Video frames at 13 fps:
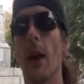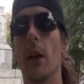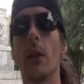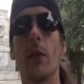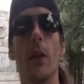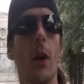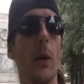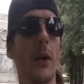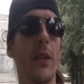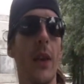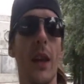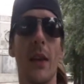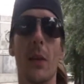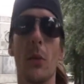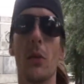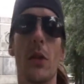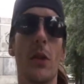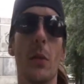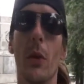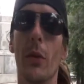I don't even know what to say, except he was
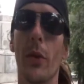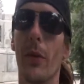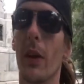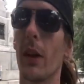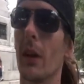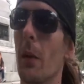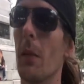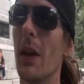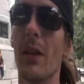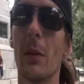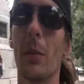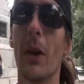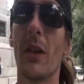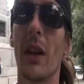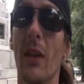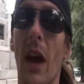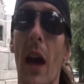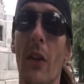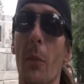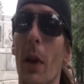just the most fucking amazing person
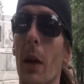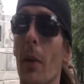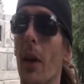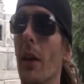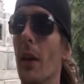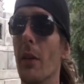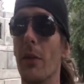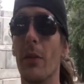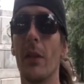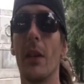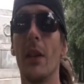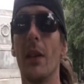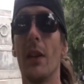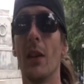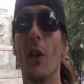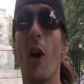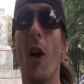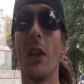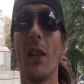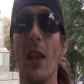I've ever met in my life.
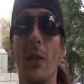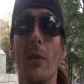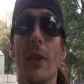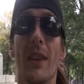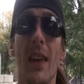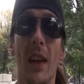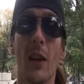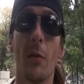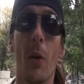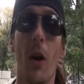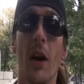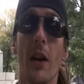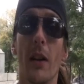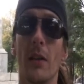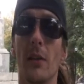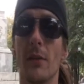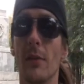Long live the King of Pot.